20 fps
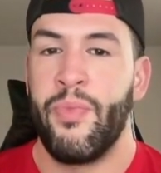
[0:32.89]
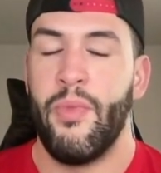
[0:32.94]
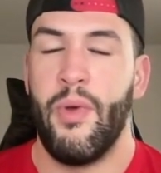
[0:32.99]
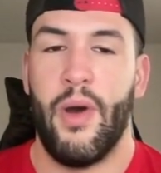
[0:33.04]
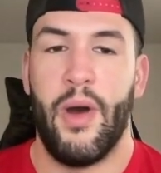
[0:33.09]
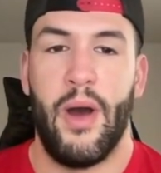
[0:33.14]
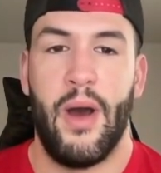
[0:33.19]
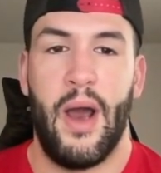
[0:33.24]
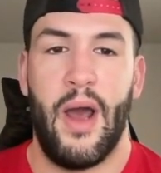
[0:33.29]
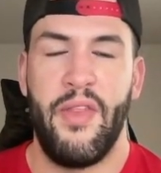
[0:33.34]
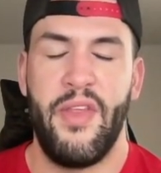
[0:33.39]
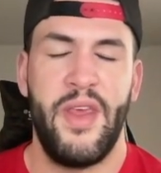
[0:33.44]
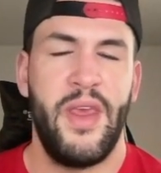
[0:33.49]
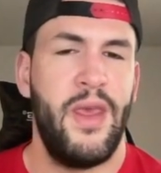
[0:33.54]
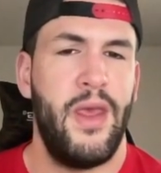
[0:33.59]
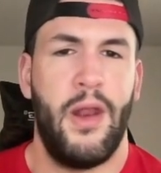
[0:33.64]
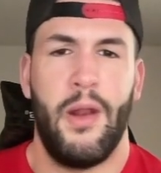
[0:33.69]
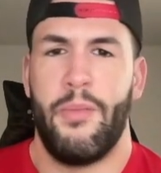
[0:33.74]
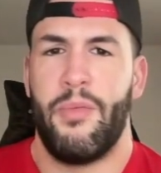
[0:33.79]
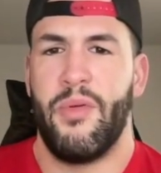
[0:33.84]
I think he
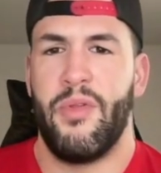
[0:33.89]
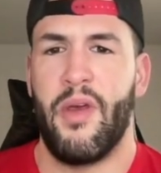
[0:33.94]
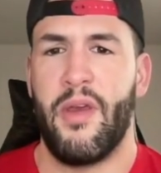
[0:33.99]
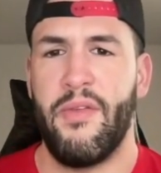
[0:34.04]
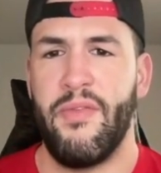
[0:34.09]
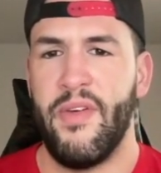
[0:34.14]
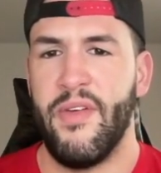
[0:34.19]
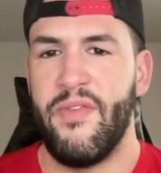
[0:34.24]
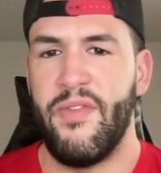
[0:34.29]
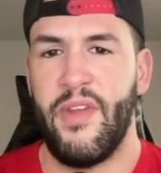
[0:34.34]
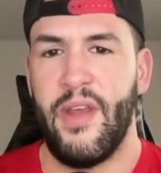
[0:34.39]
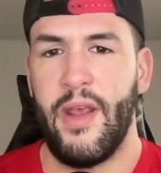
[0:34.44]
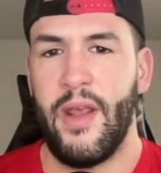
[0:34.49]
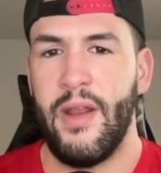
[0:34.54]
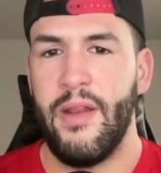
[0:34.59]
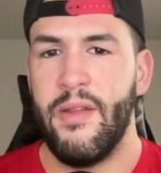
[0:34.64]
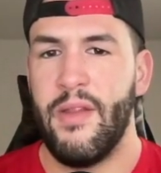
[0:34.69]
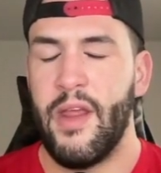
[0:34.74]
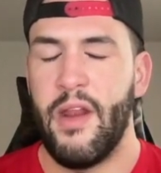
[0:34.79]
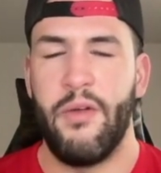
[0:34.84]
ended up with like
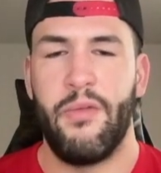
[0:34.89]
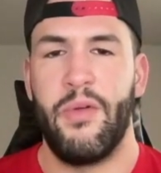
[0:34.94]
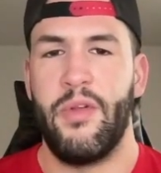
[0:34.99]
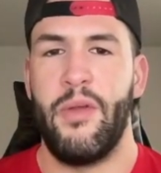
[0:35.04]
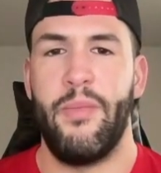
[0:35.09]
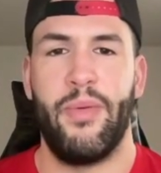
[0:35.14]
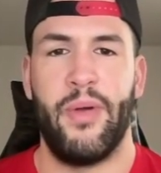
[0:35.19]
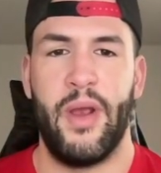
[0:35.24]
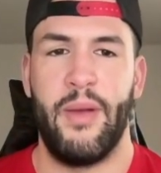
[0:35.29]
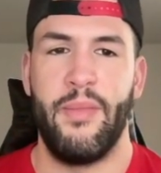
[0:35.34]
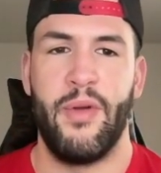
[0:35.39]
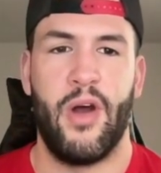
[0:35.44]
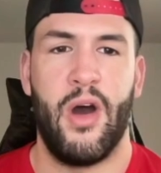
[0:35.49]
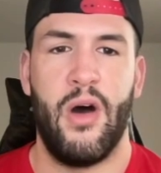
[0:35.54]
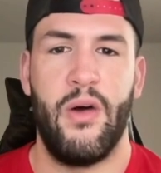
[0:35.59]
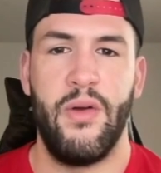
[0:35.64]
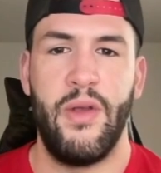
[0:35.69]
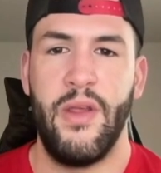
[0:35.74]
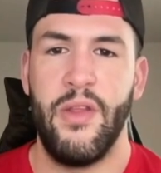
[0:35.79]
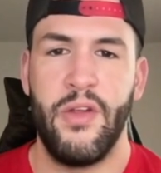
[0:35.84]
15. They didn't really play him at
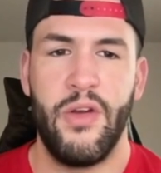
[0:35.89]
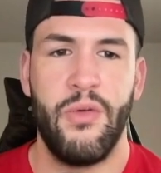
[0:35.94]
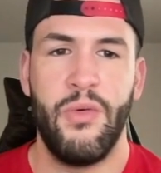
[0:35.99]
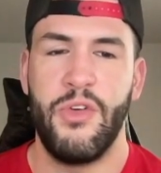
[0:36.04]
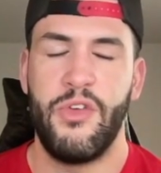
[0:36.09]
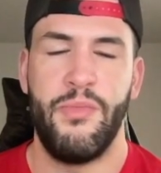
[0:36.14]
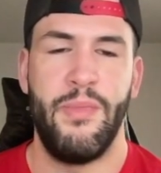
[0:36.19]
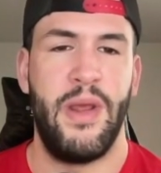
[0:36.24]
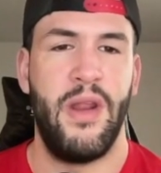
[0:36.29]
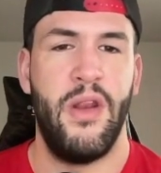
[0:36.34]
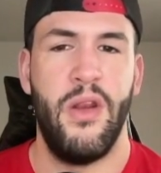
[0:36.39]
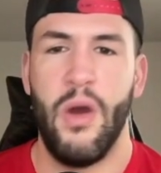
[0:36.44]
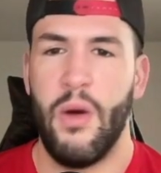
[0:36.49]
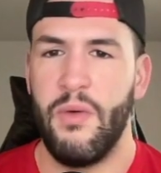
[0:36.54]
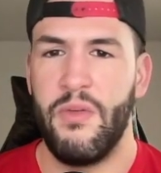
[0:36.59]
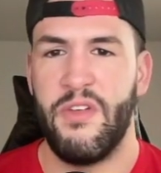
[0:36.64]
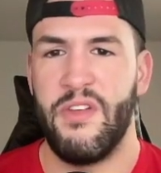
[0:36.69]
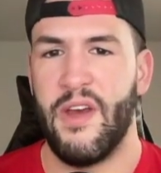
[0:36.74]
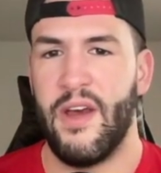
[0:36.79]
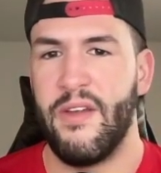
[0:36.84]
all either, which made no
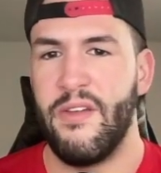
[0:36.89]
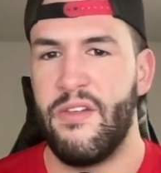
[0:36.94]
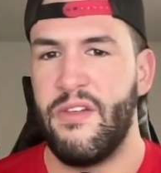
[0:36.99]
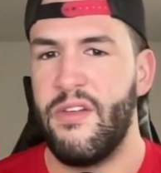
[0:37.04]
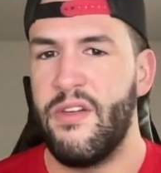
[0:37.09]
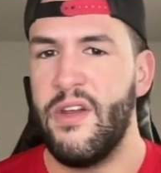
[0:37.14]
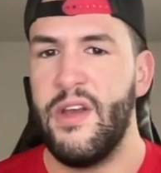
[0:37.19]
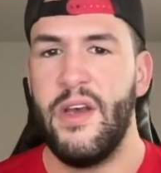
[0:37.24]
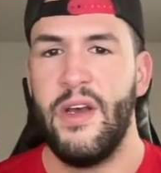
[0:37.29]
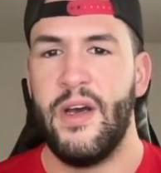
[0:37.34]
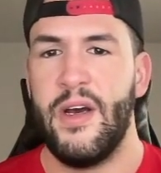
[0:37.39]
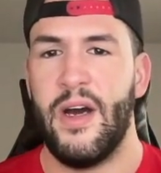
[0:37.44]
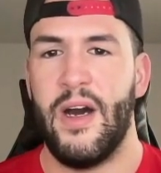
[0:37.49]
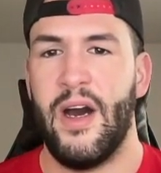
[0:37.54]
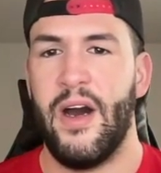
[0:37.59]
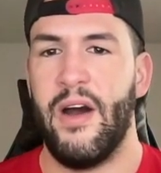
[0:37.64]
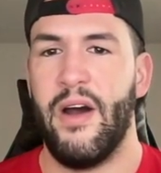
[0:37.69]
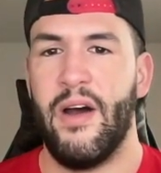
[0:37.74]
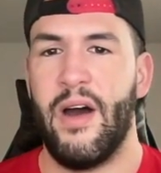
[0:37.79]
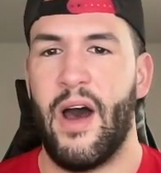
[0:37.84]
sense.
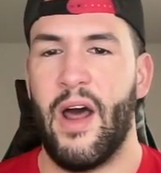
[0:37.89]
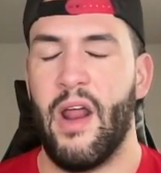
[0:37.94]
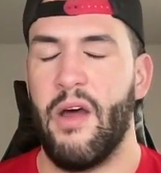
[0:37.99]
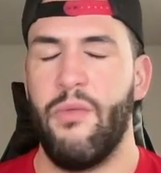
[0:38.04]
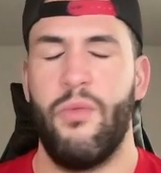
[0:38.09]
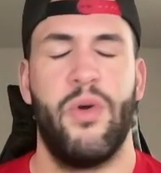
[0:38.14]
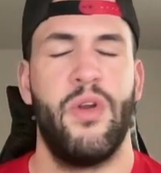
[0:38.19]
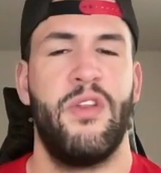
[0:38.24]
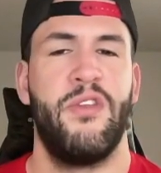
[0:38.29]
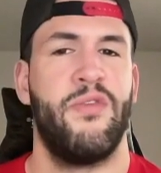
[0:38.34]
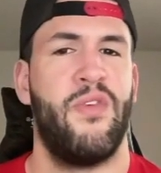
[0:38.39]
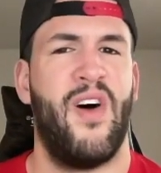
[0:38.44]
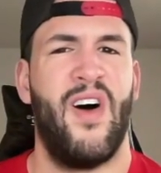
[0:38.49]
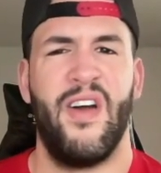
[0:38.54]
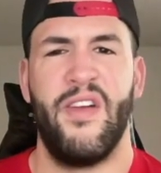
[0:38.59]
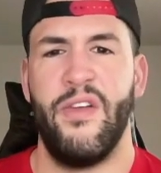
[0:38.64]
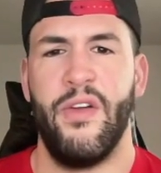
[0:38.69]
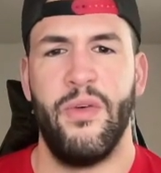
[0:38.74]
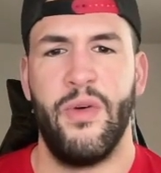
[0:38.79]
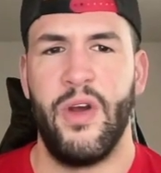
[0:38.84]
What is
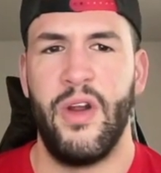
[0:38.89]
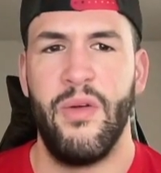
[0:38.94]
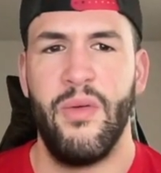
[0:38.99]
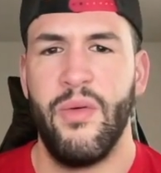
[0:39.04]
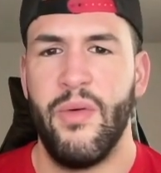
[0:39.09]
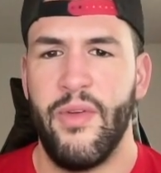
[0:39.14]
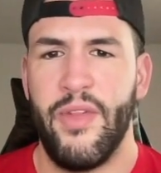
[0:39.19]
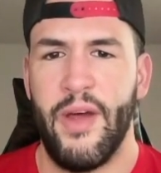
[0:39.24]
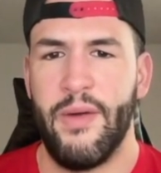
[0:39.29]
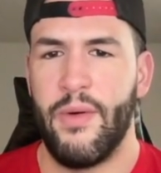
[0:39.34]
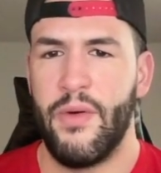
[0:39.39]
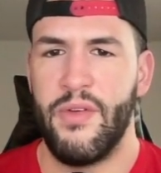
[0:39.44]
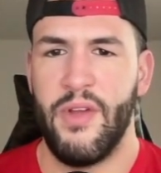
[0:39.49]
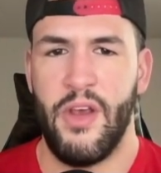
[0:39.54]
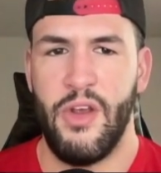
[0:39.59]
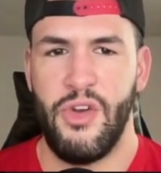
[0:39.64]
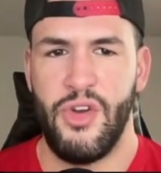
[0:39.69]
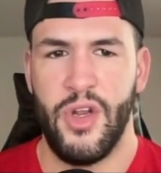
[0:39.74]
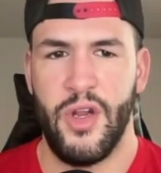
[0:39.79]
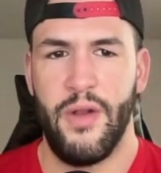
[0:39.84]
Vaughn doing with that
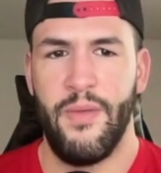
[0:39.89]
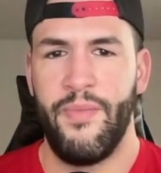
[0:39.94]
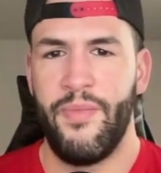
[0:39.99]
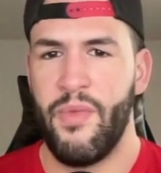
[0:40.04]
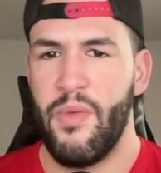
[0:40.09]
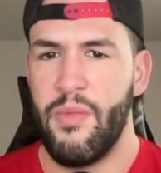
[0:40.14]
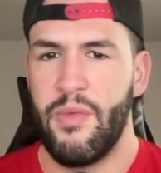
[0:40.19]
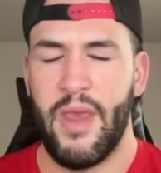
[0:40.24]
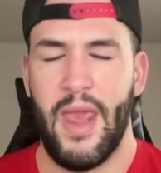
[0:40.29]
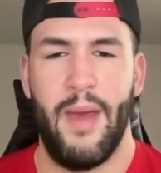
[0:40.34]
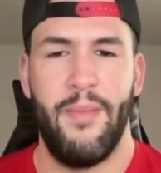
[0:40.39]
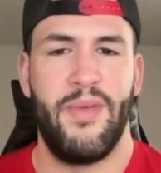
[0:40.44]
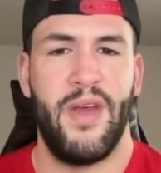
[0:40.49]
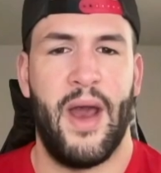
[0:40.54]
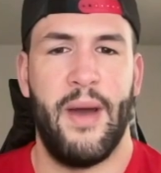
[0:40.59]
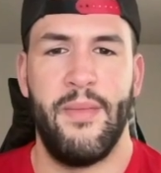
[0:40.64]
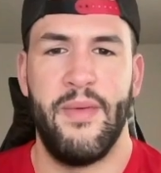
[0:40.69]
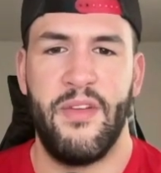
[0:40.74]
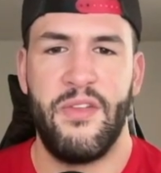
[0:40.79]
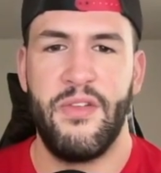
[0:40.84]
rotation? Cam
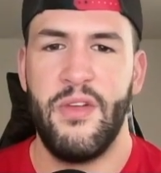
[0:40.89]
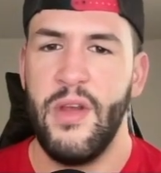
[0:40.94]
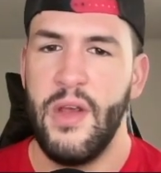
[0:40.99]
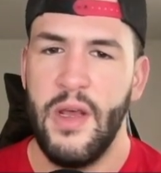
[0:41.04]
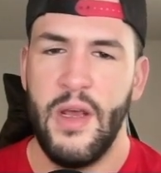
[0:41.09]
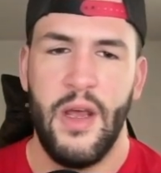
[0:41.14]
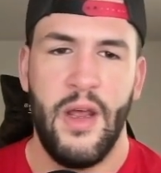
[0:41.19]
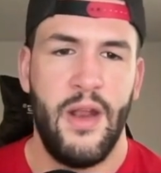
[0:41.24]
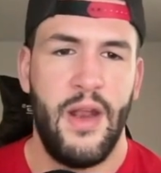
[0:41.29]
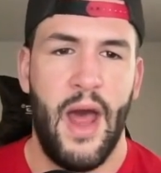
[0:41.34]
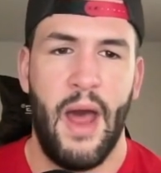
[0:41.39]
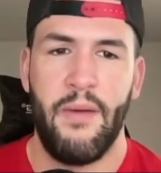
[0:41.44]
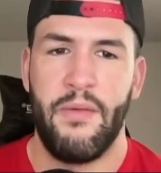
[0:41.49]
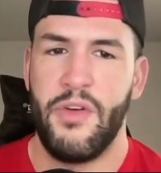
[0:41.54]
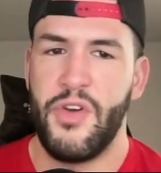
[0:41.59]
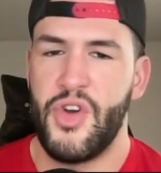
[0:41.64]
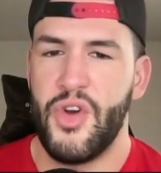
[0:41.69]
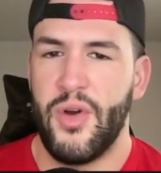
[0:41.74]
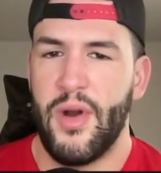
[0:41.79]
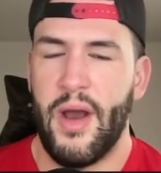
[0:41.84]
Thomas, not
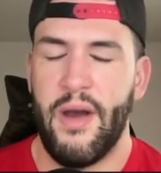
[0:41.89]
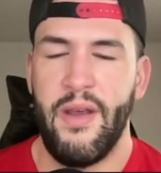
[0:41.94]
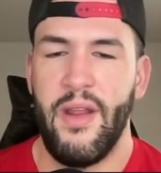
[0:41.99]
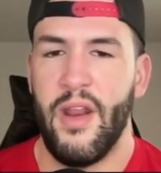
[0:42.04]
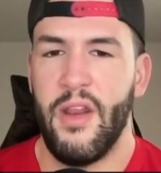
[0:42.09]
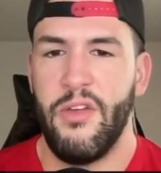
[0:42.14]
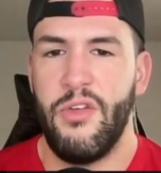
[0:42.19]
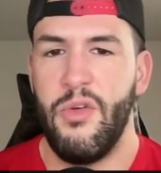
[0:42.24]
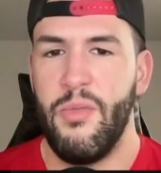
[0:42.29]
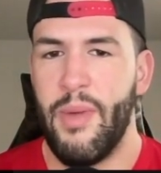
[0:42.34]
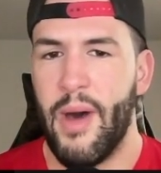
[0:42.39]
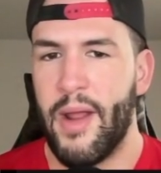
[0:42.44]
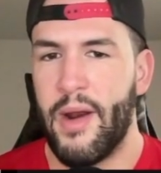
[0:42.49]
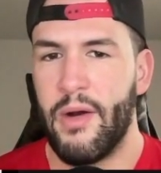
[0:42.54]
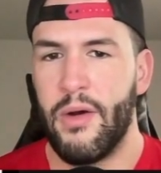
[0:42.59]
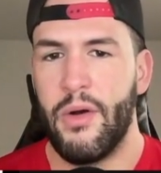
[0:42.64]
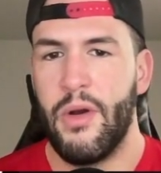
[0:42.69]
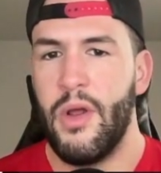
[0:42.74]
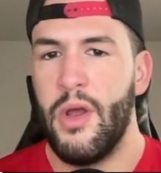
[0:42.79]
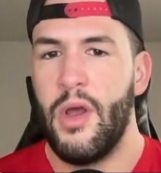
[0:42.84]
really sure how he didn't do
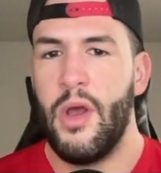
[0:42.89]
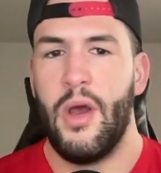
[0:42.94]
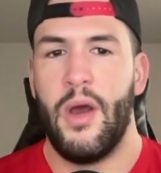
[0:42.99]
better.